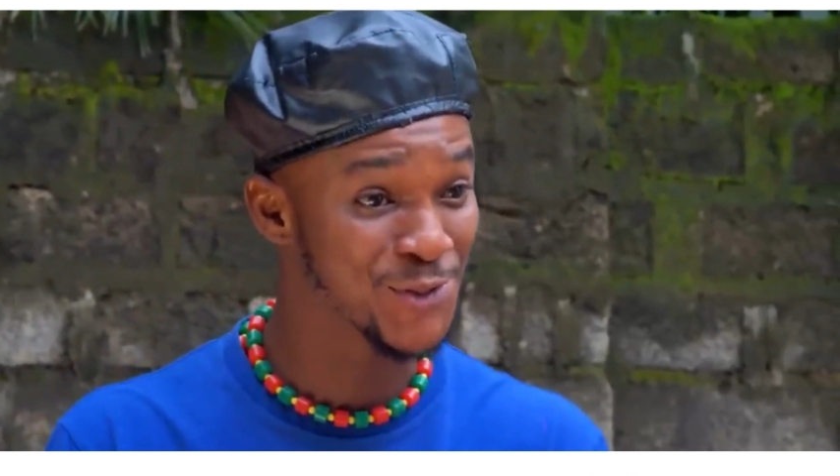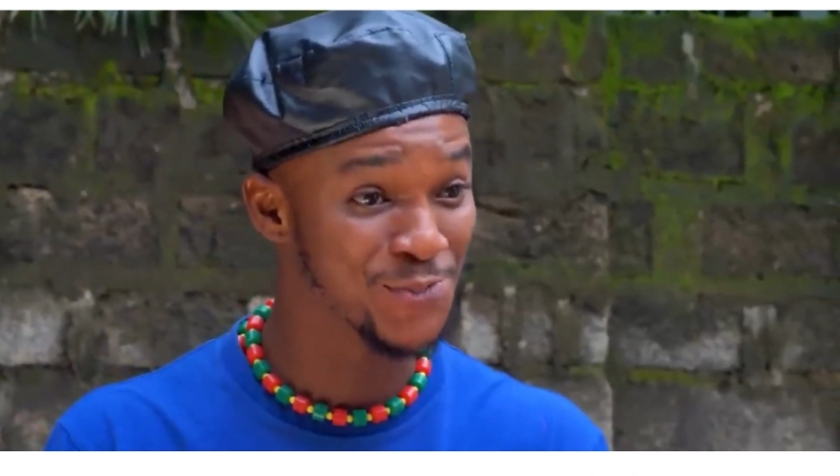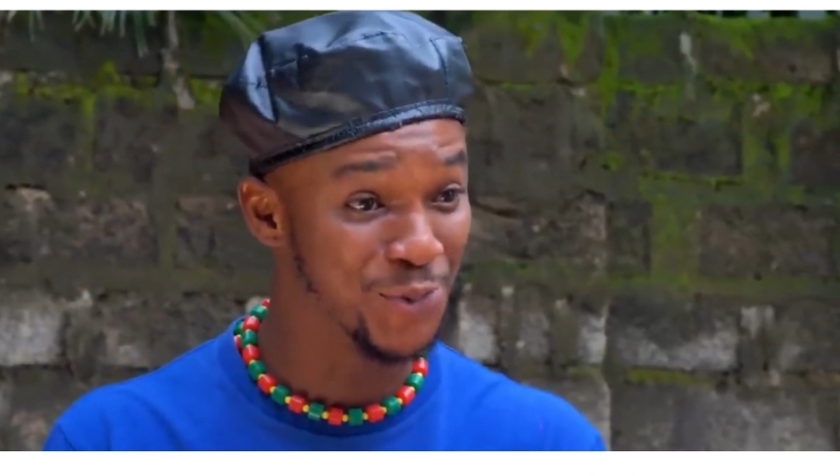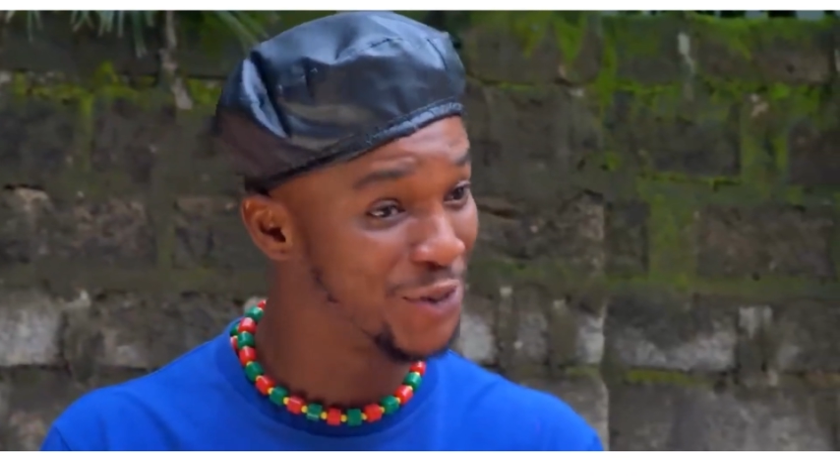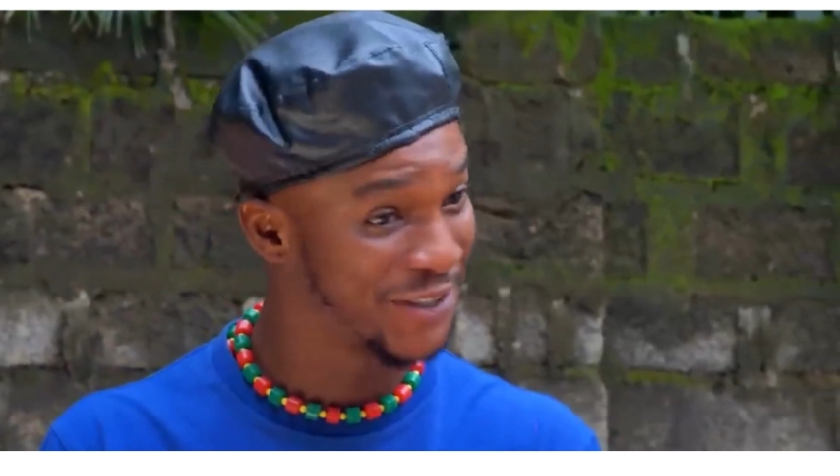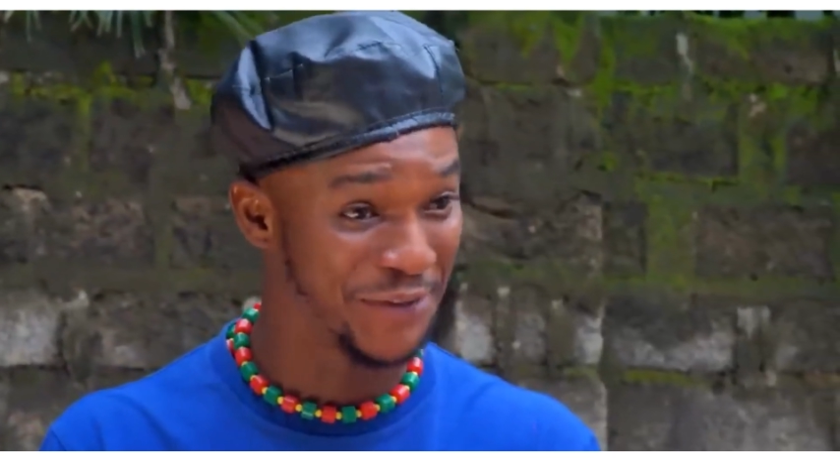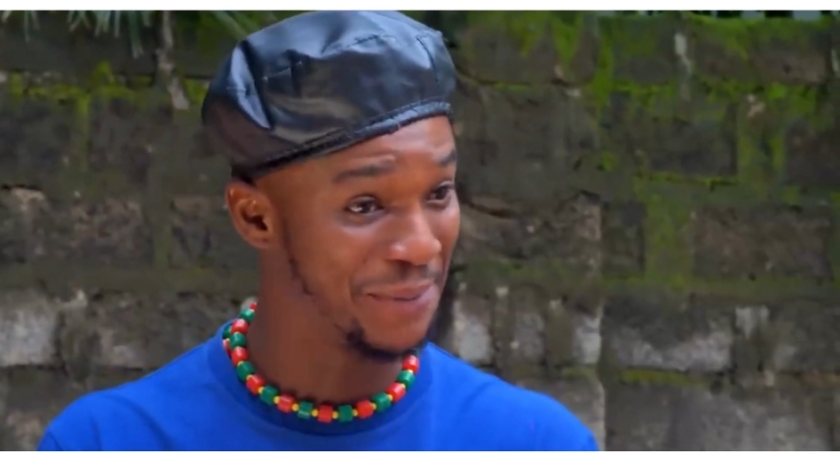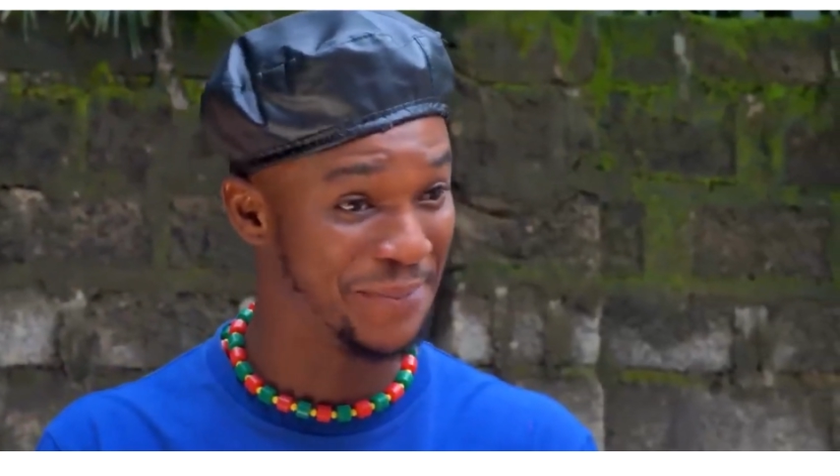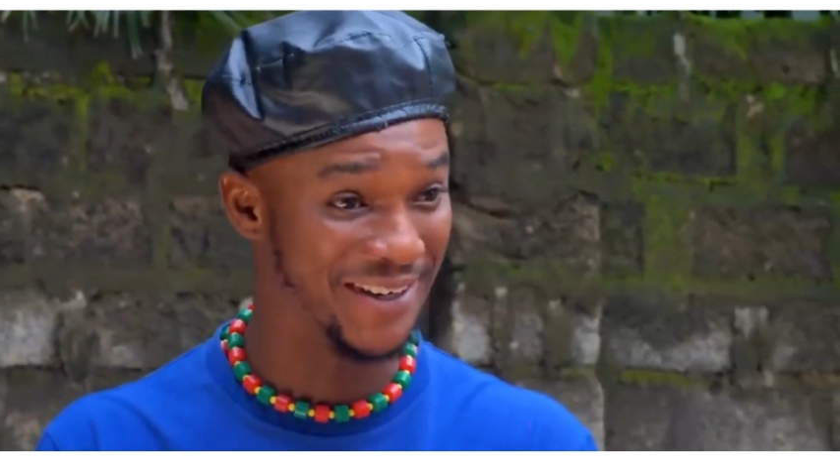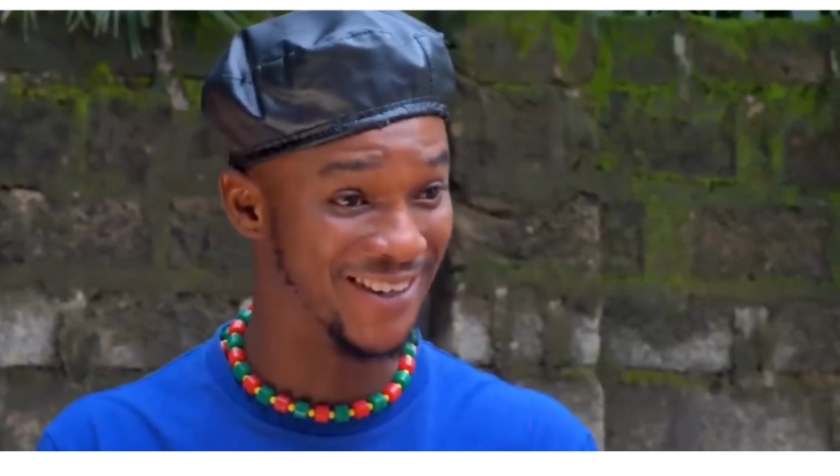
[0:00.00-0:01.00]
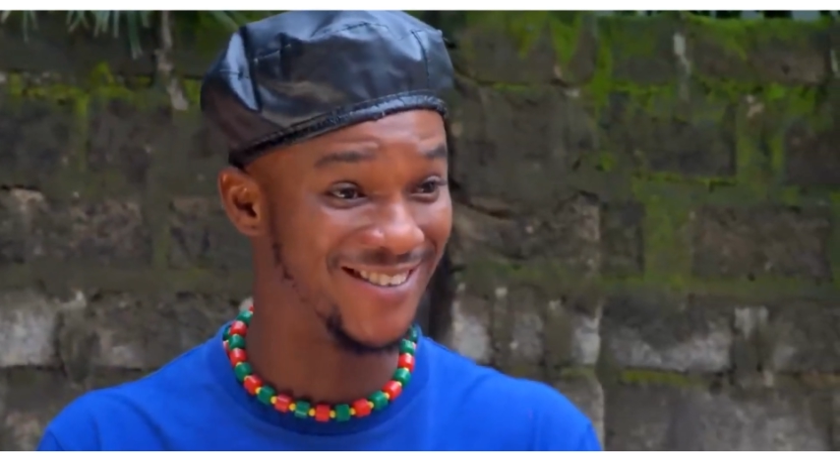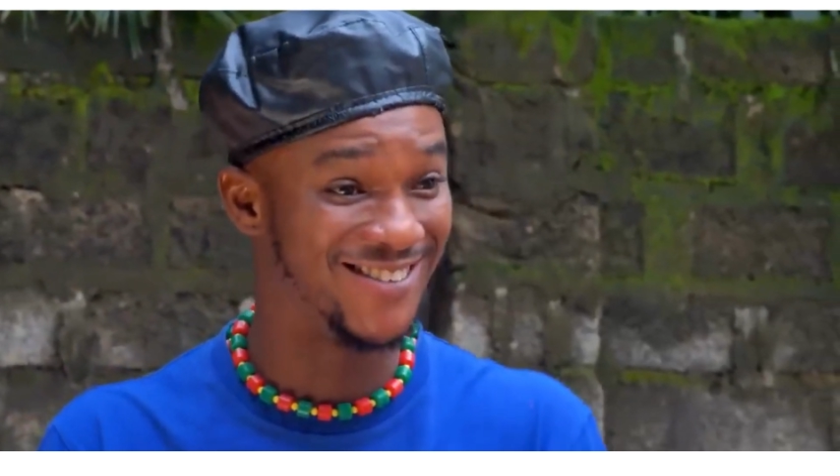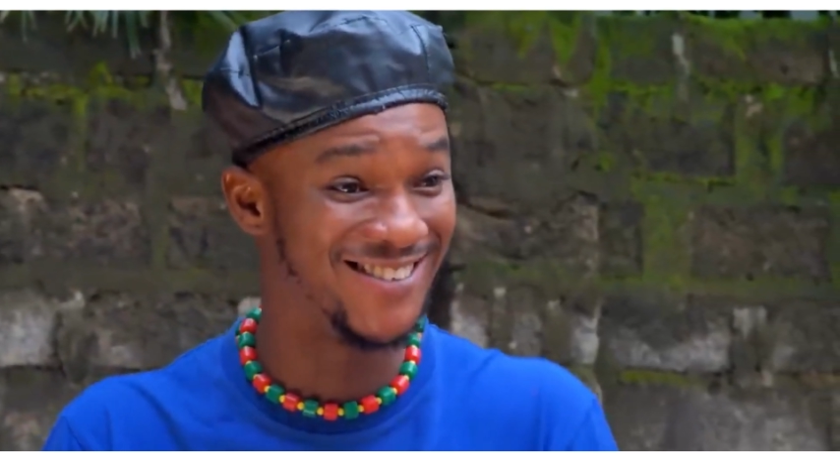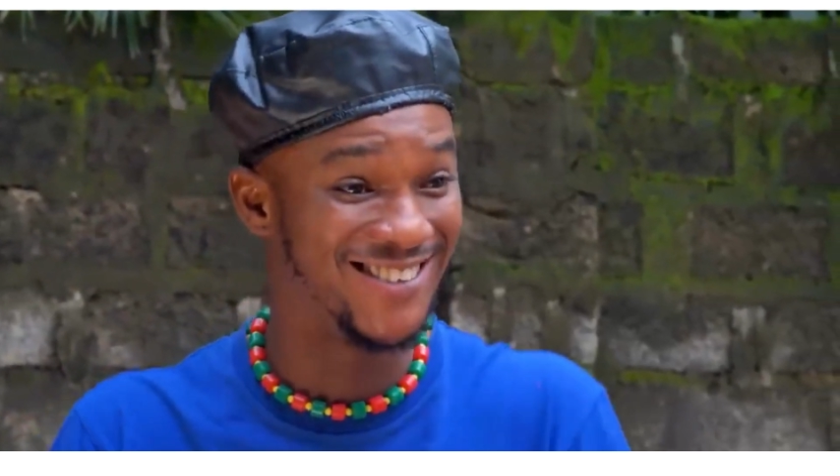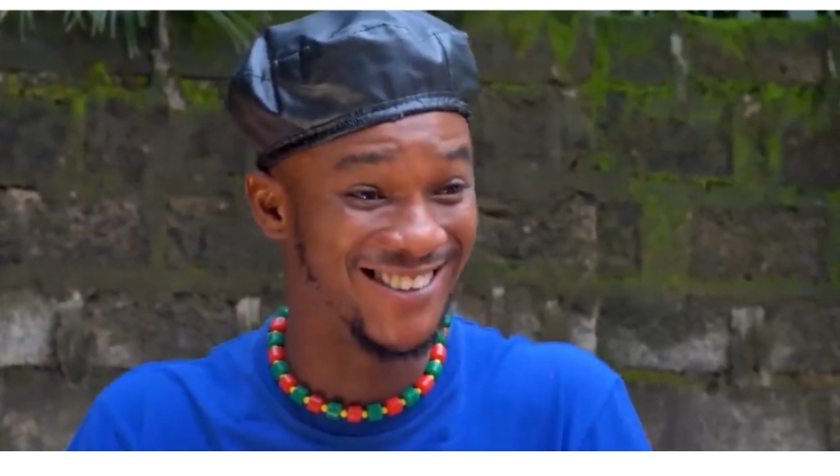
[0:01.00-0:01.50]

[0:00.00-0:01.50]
a smooth criminal.